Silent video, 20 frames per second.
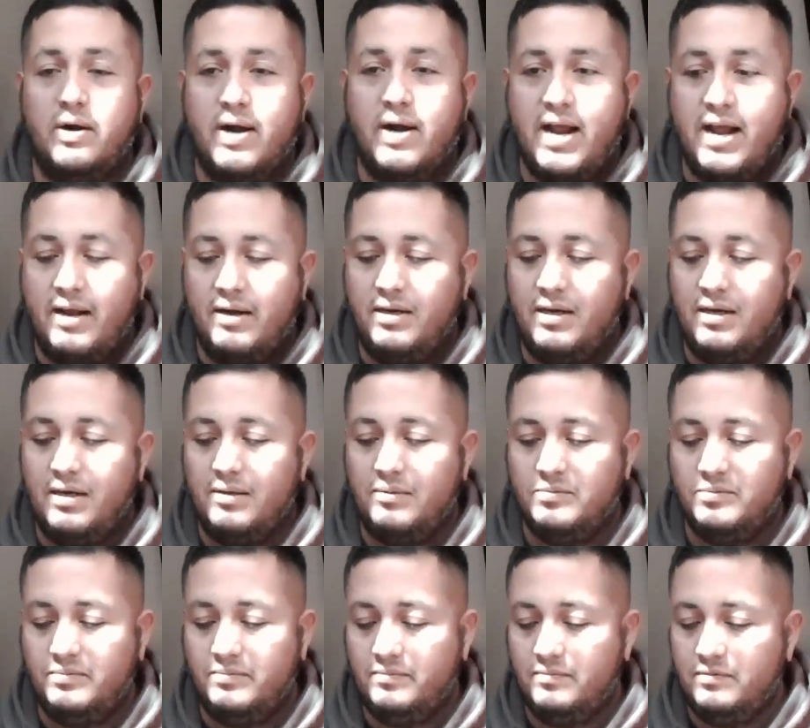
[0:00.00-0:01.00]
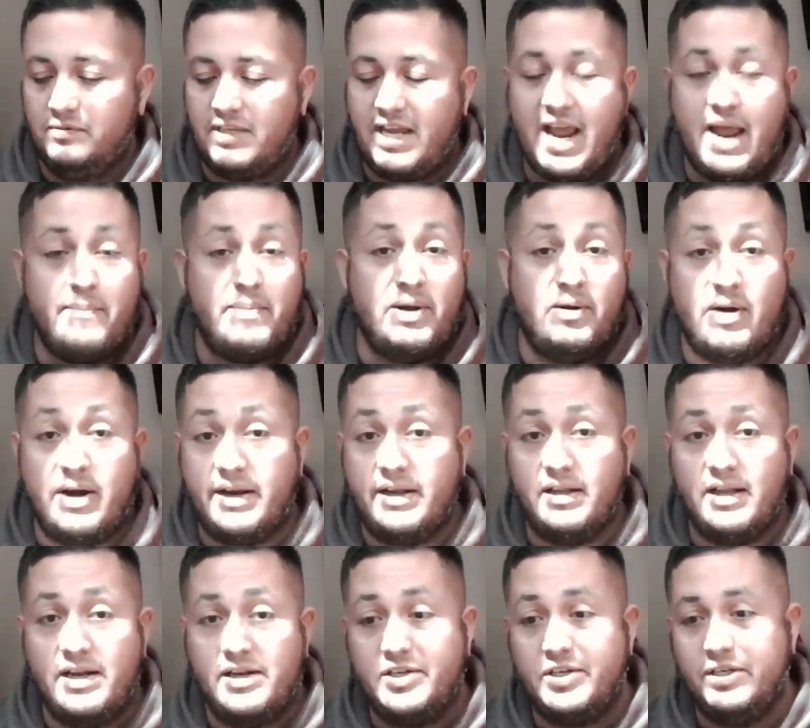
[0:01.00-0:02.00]
you're at, camping
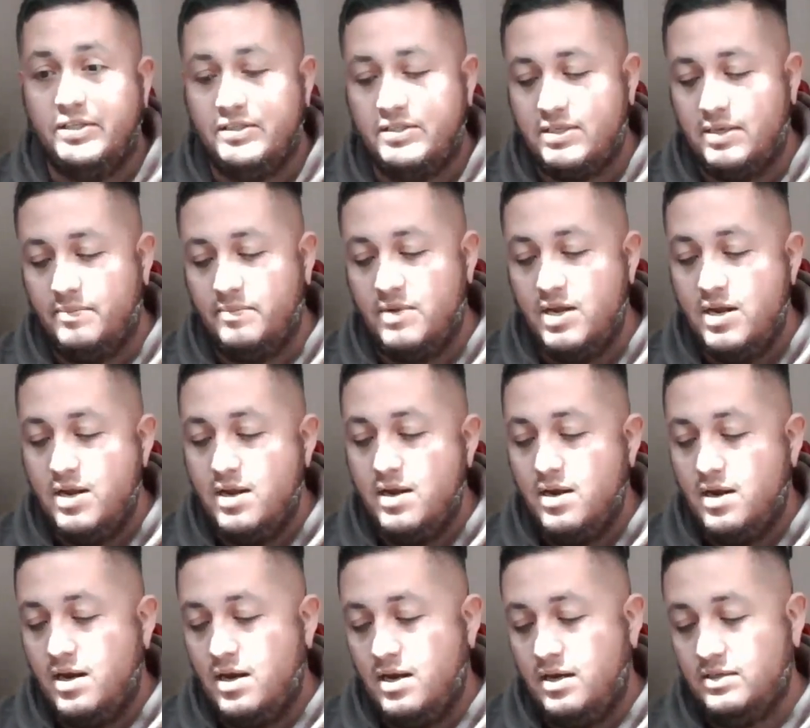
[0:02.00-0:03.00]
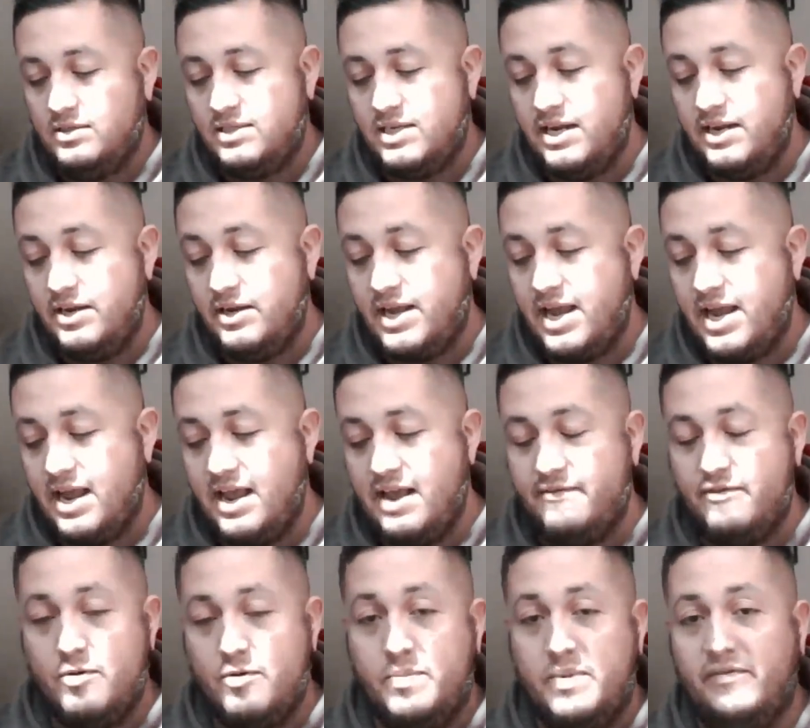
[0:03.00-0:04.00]
regulations, some say you can't
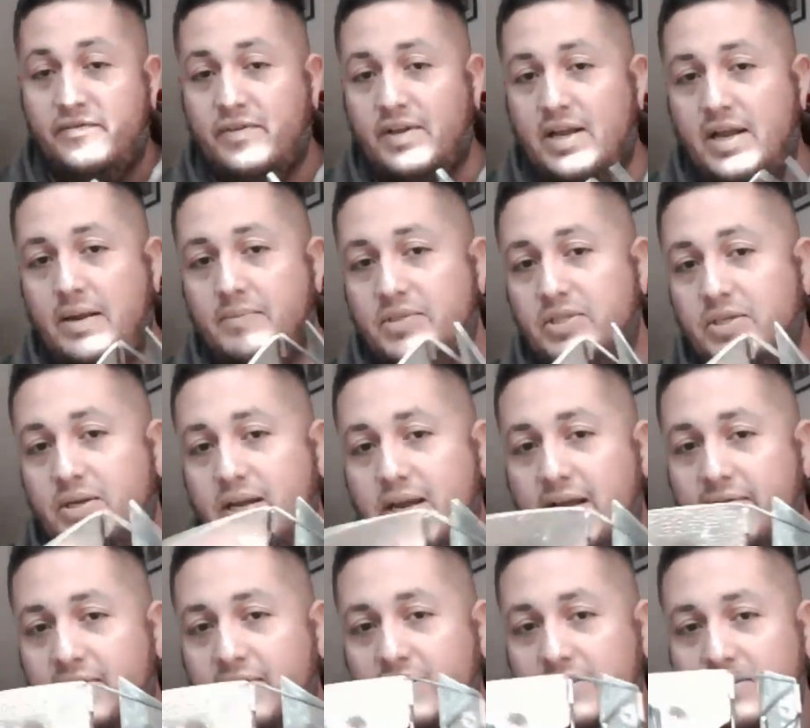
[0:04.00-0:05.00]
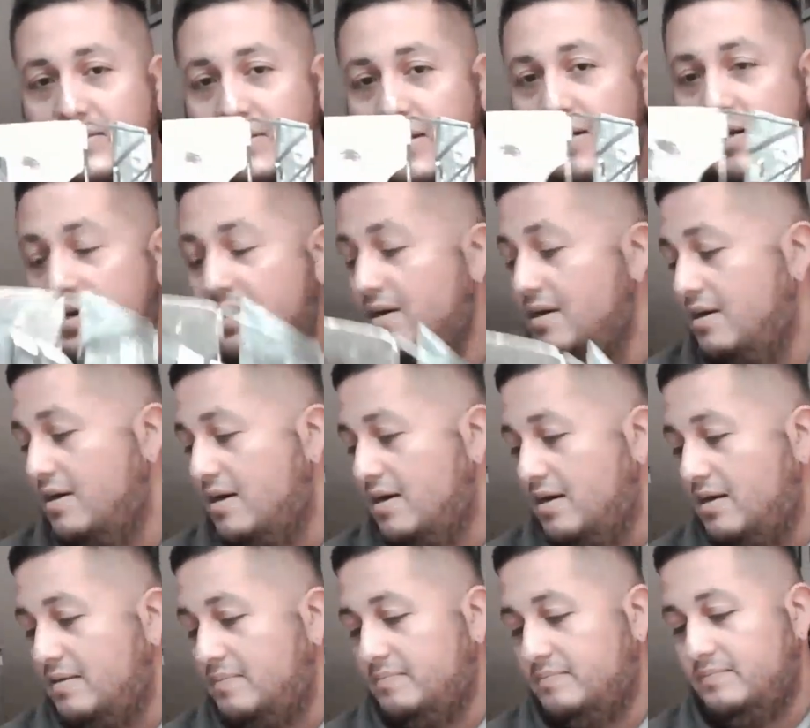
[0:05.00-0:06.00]
have open flame. So I have this
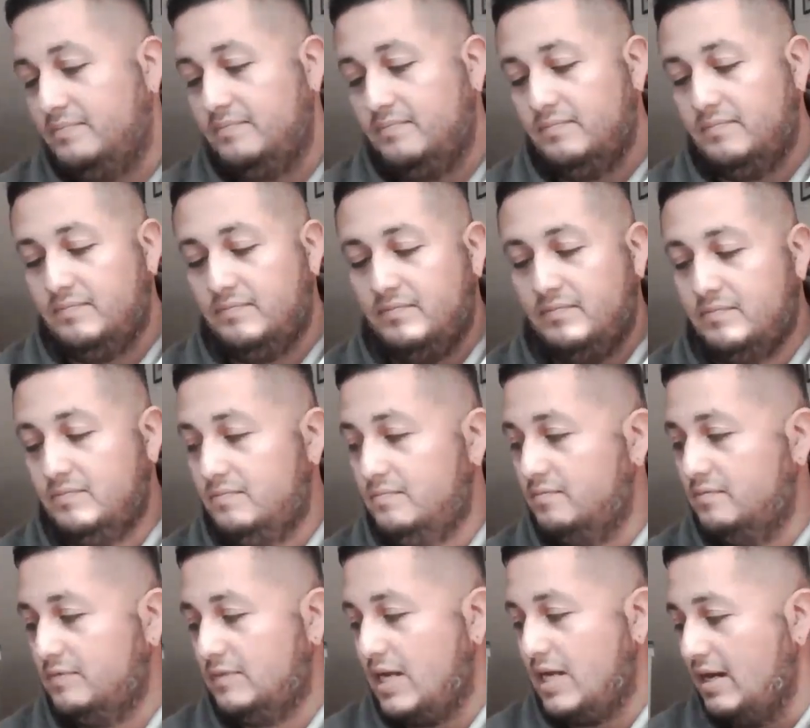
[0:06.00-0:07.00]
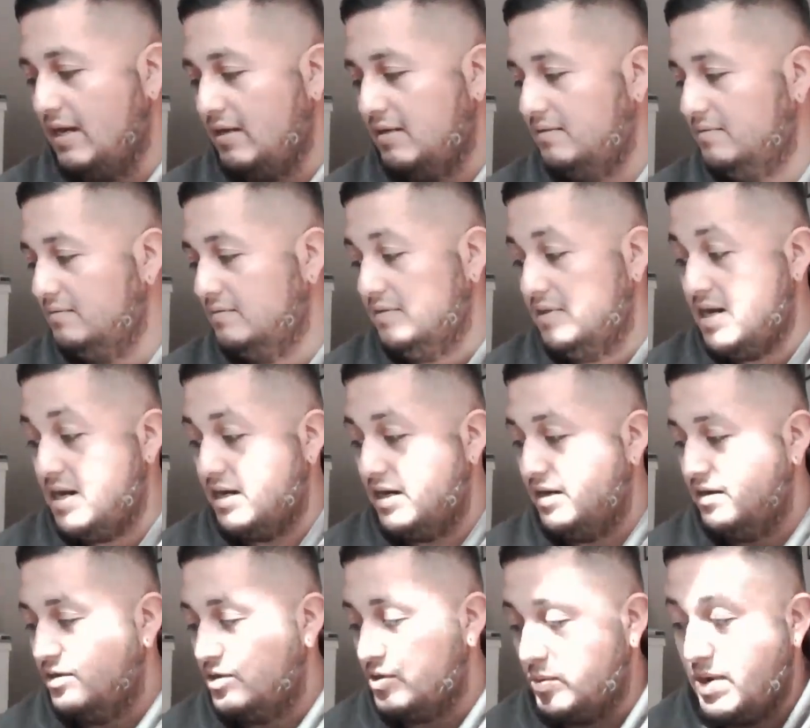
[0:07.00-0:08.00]
kind of not
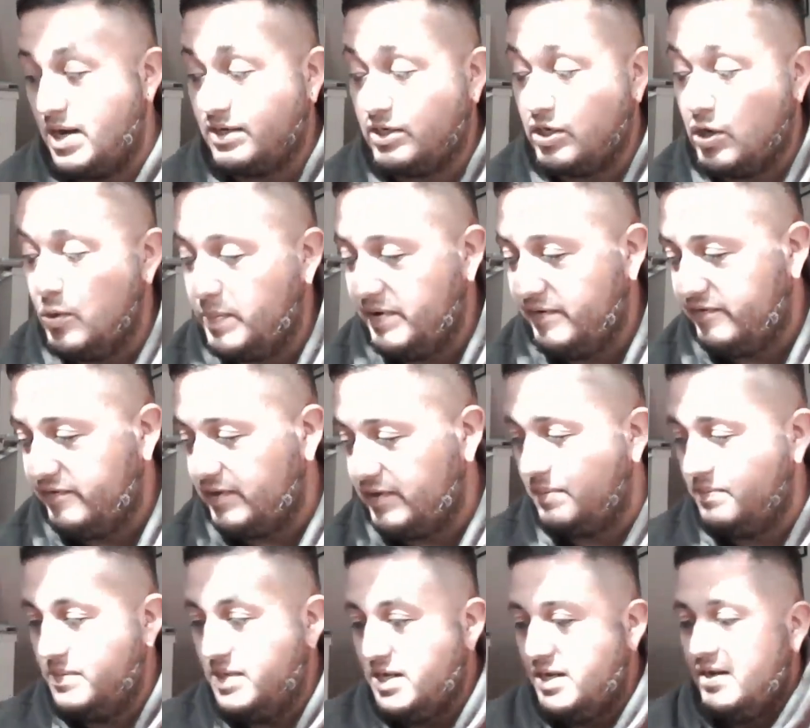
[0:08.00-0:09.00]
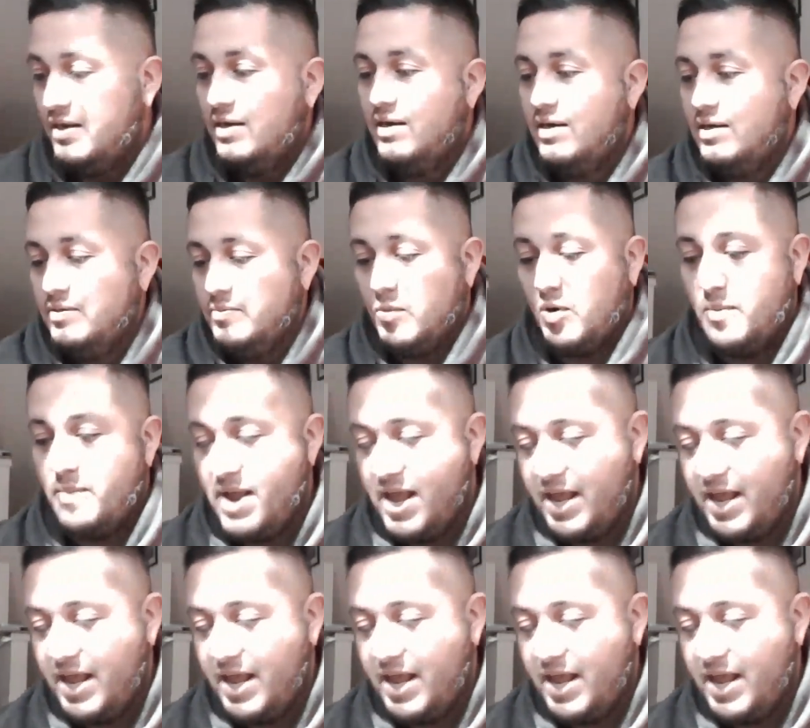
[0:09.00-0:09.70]
a direct open flame, more